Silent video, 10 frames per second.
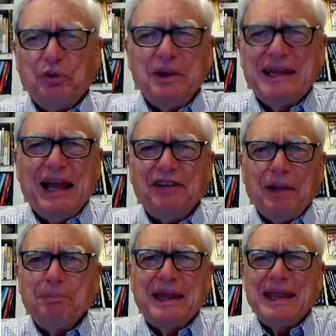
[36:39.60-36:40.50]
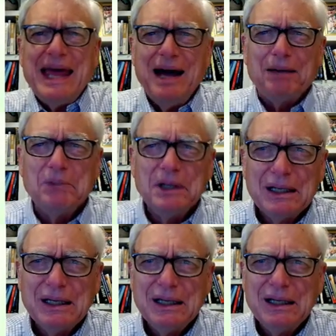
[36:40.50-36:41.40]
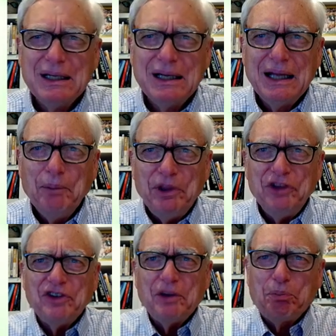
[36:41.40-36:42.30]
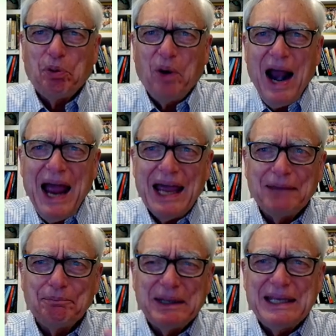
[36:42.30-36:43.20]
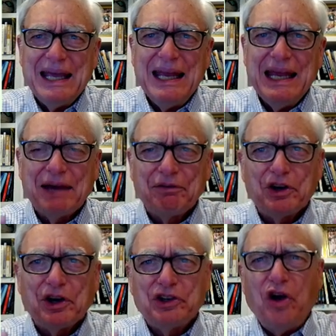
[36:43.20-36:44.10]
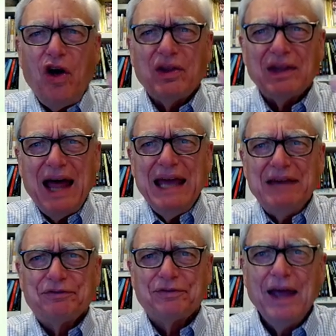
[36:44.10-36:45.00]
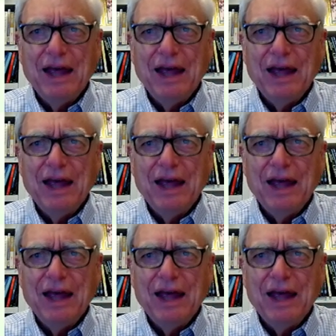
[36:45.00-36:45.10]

That's up to them. But these are prime beginning of their adult life.